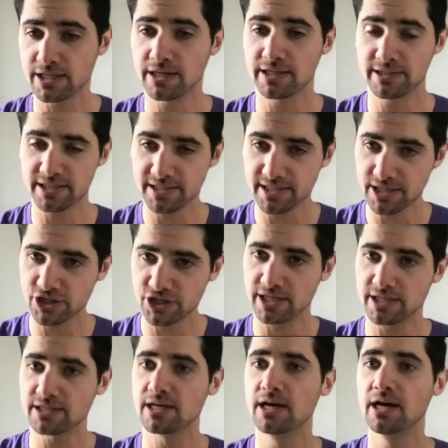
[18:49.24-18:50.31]

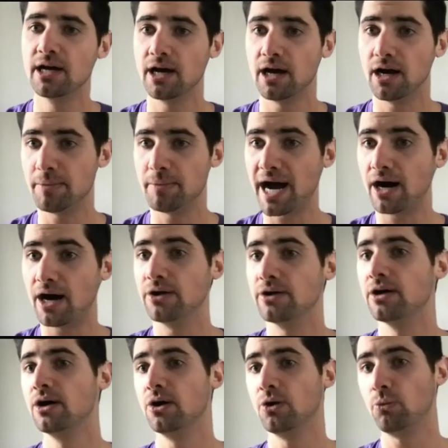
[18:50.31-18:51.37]
decisions about
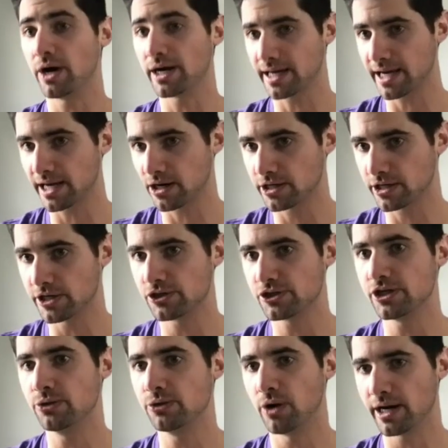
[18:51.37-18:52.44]
what
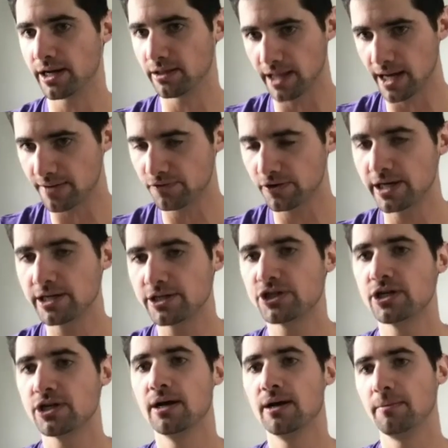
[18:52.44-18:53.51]
carriers you want to
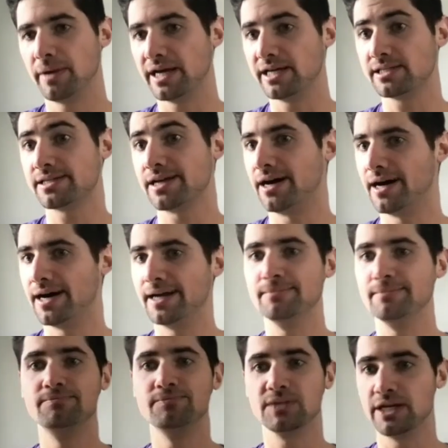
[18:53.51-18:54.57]
leverage based
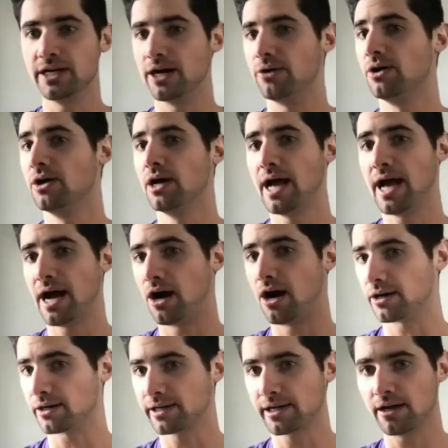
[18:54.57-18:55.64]
on,
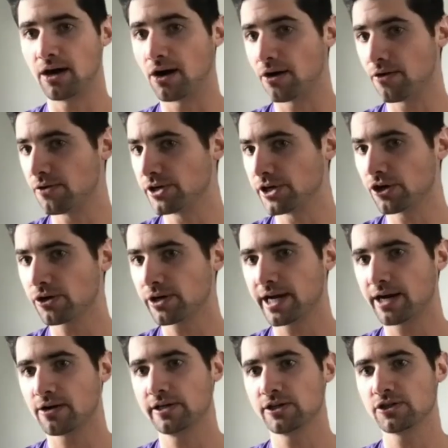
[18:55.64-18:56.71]
are your
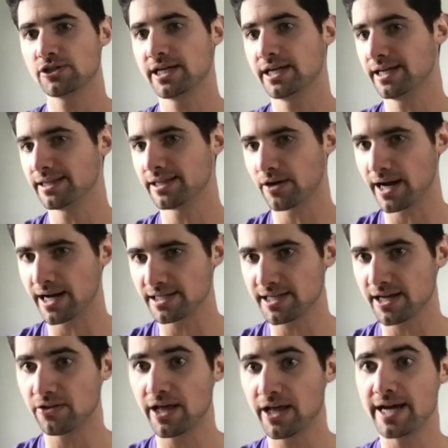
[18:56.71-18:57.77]
carriers hitting their
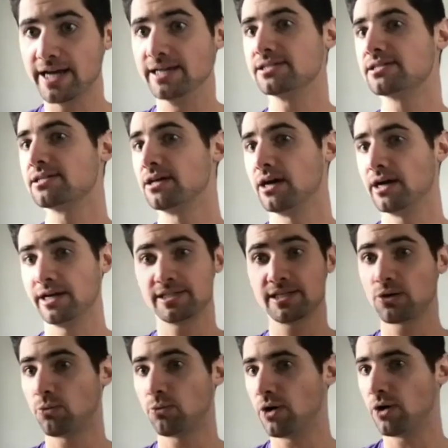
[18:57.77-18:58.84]
SLAs? Is
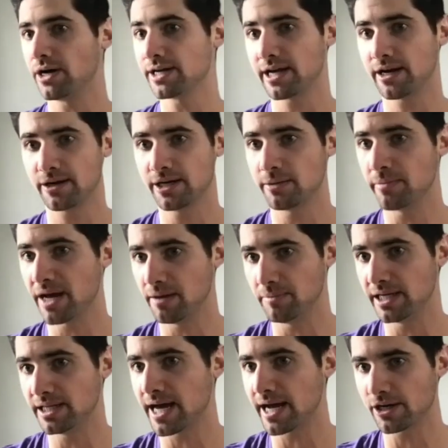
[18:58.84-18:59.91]
there one carrier maybe
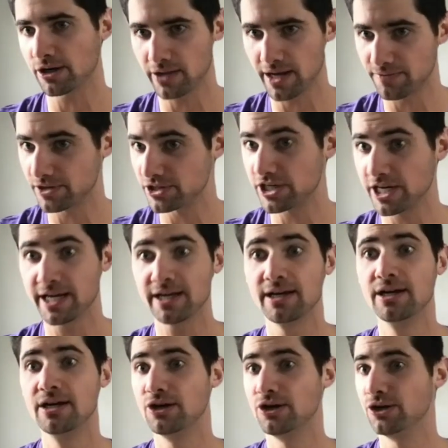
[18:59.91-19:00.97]
that you're leveraging
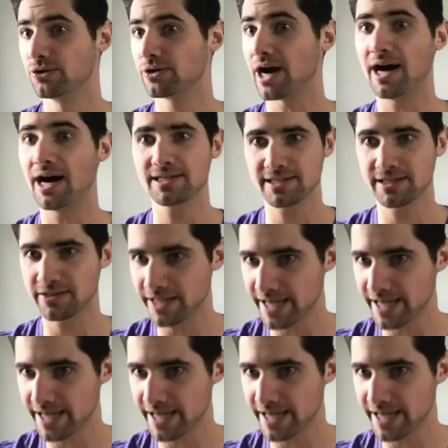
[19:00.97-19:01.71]
who constantly